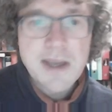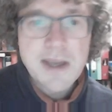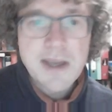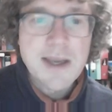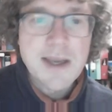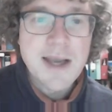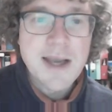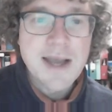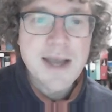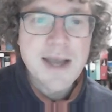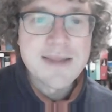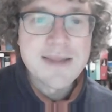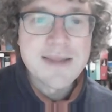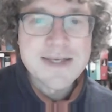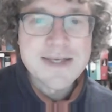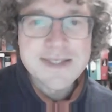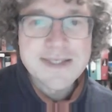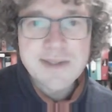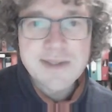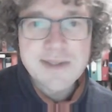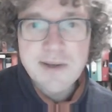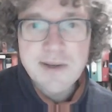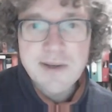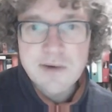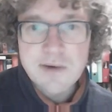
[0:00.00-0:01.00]
and
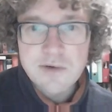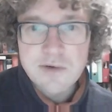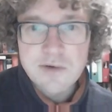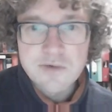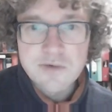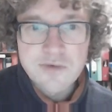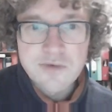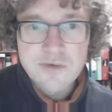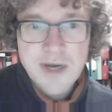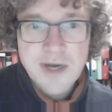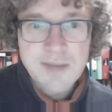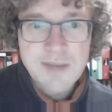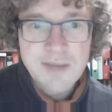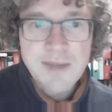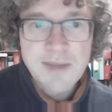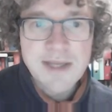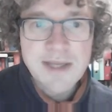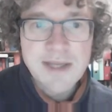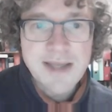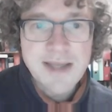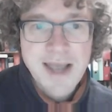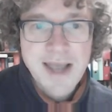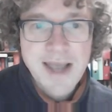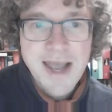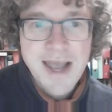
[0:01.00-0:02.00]
this red
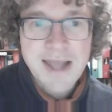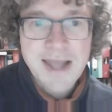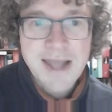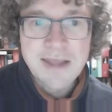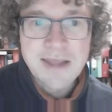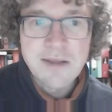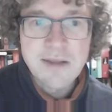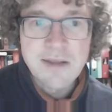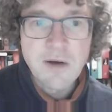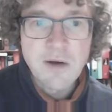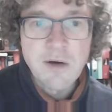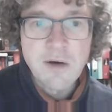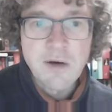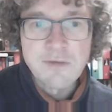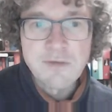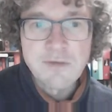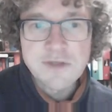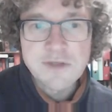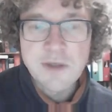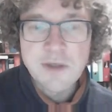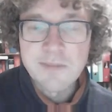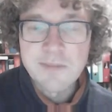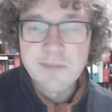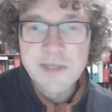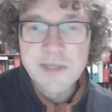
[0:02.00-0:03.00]
bit N of
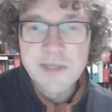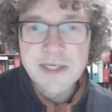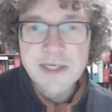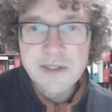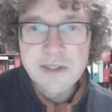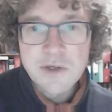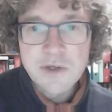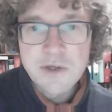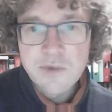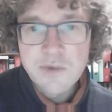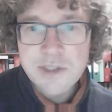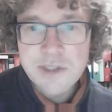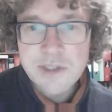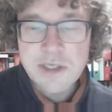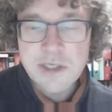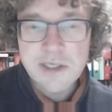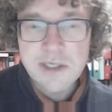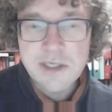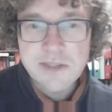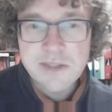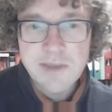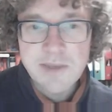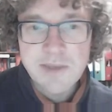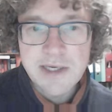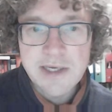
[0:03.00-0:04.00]
some D2, which I'll
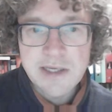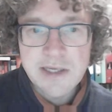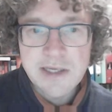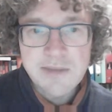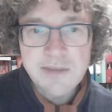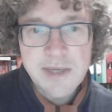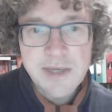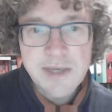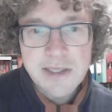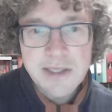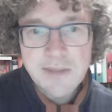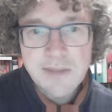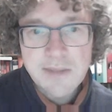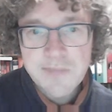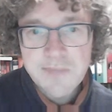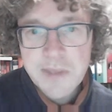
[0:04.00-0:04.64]
explain in a bit,